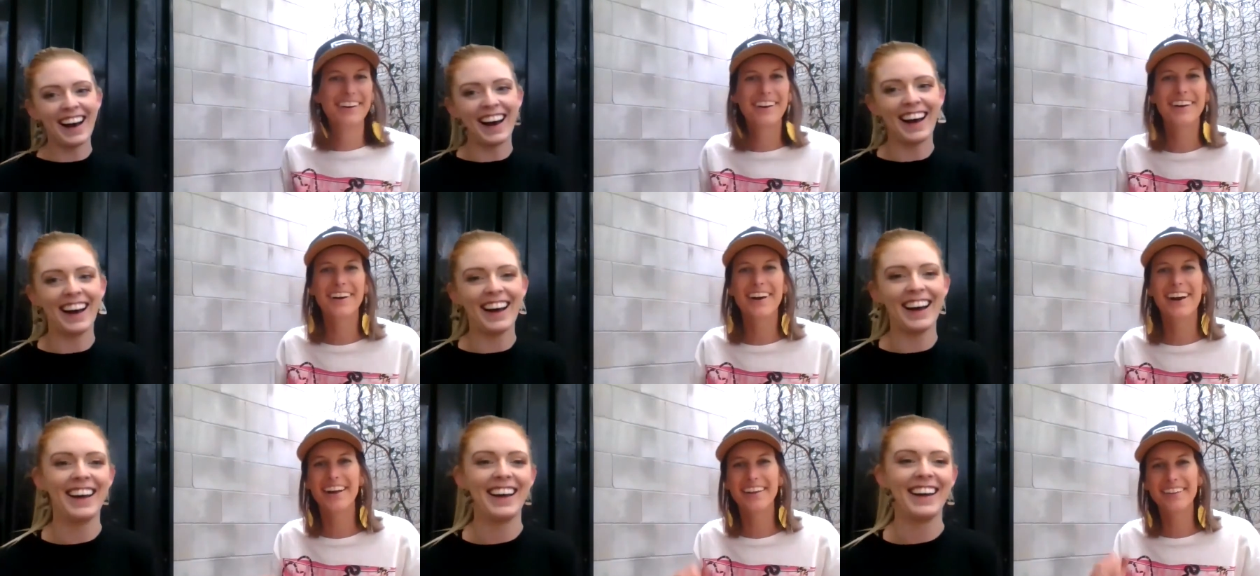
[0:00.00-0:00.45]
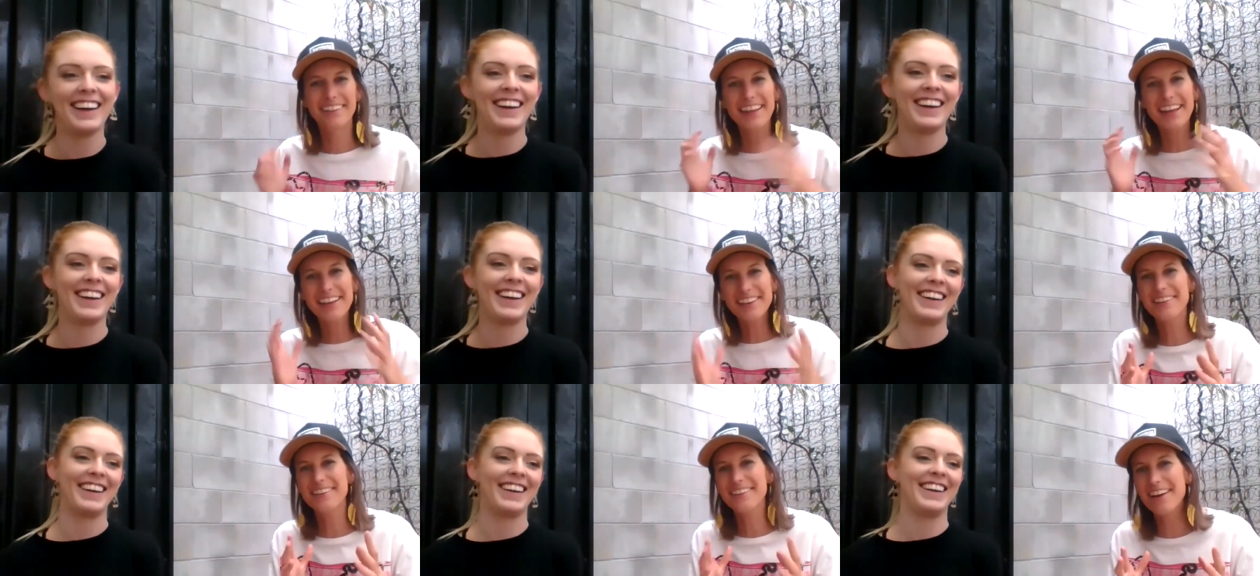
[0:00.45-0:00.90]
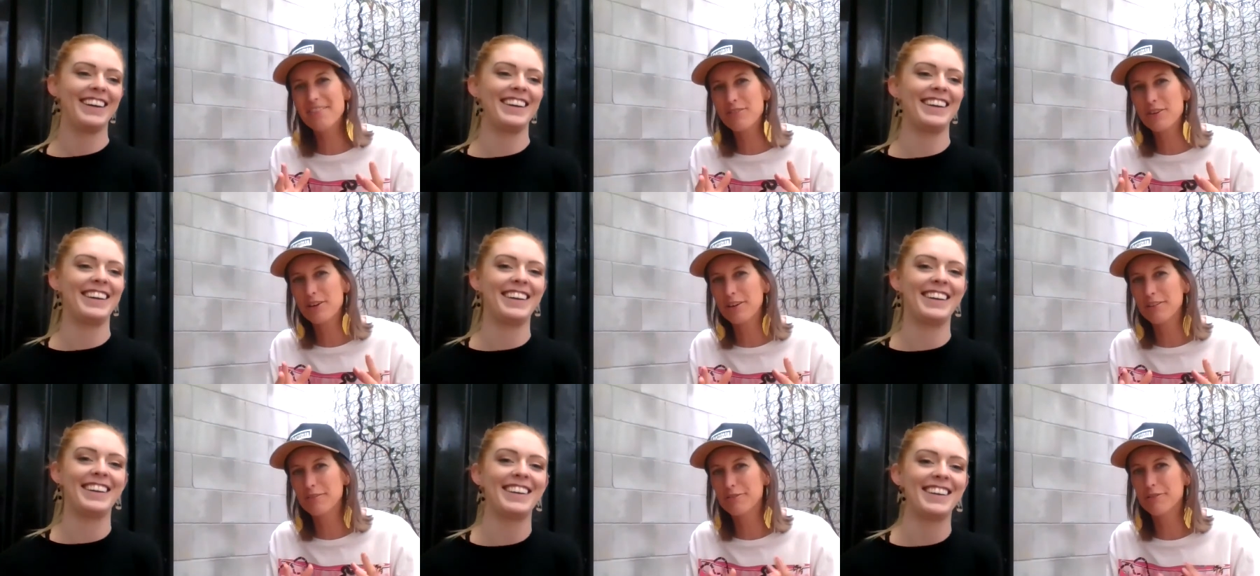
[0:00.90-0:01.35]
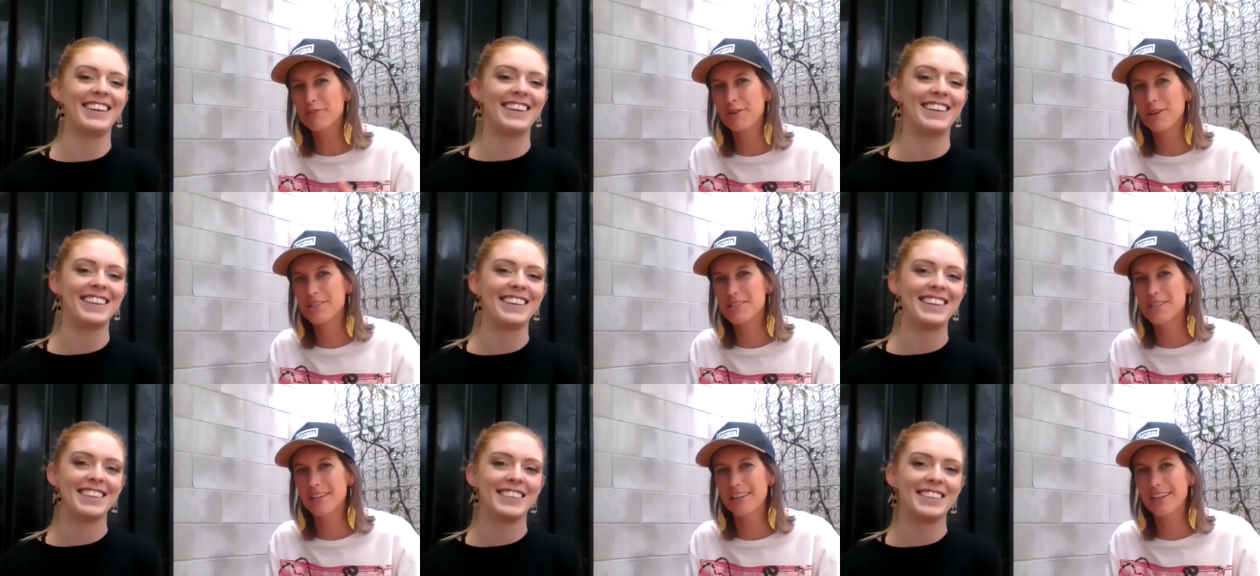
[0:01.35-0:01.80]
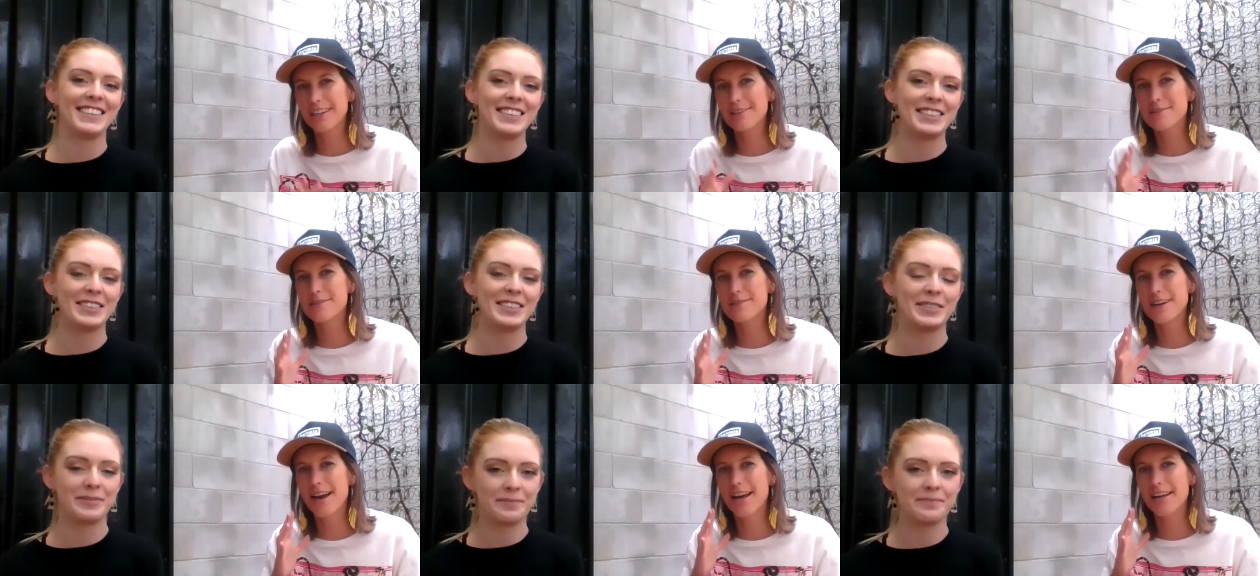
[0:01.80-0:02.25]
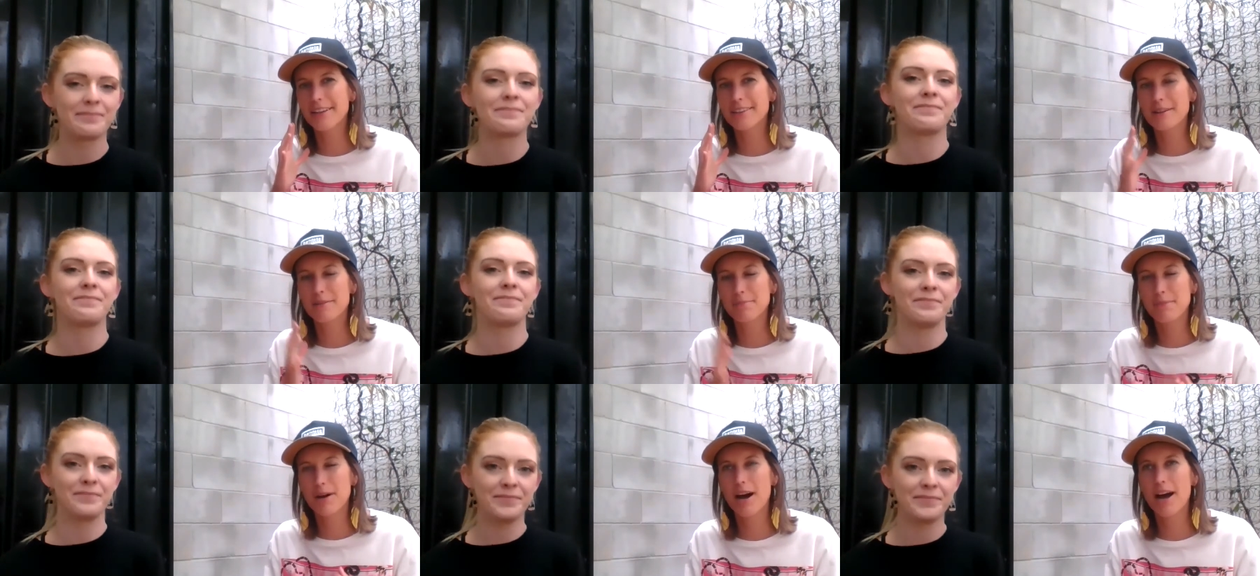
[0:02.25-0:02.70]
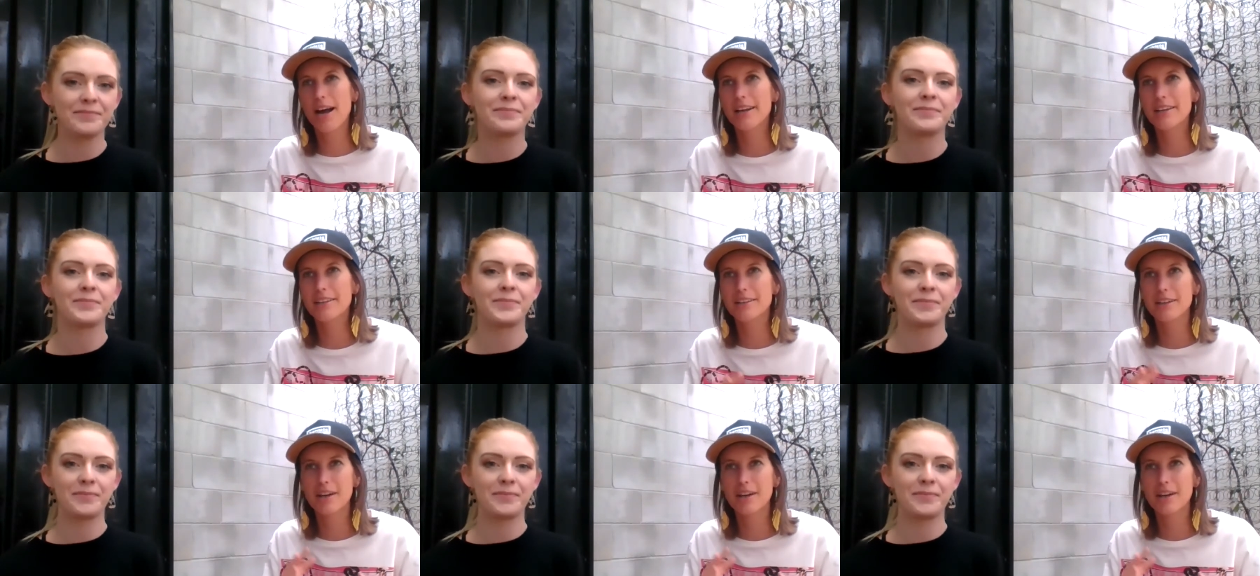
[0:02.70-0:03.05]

Speaker 1: All right. Thank you everyone for watching Inside the Mind